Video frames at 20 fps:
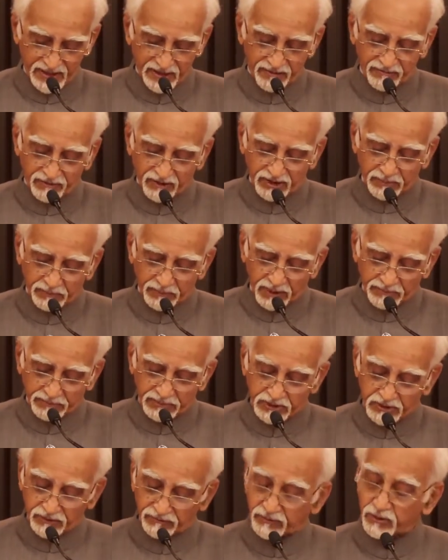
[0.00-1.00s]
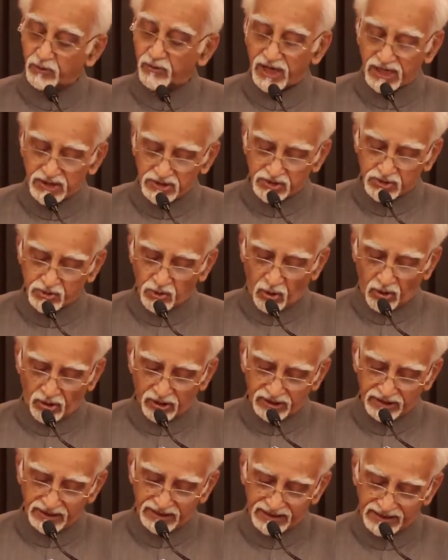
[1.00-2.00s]
For the purpose of today's
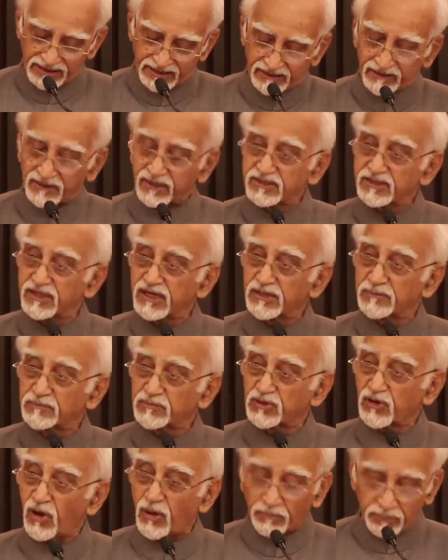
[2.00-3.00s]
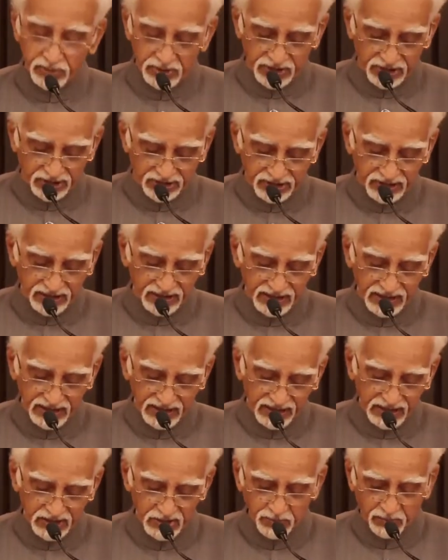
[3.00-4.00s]
talk, the term composite
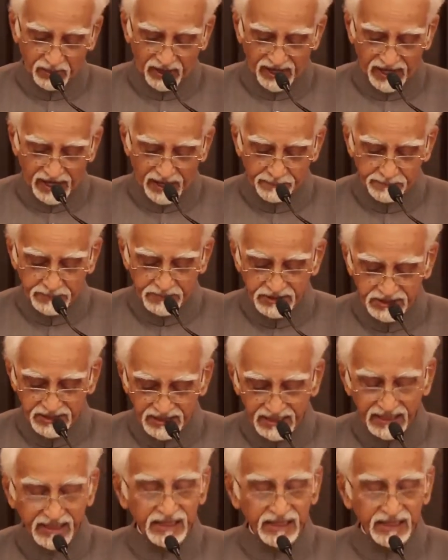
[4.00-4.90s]
is perhaps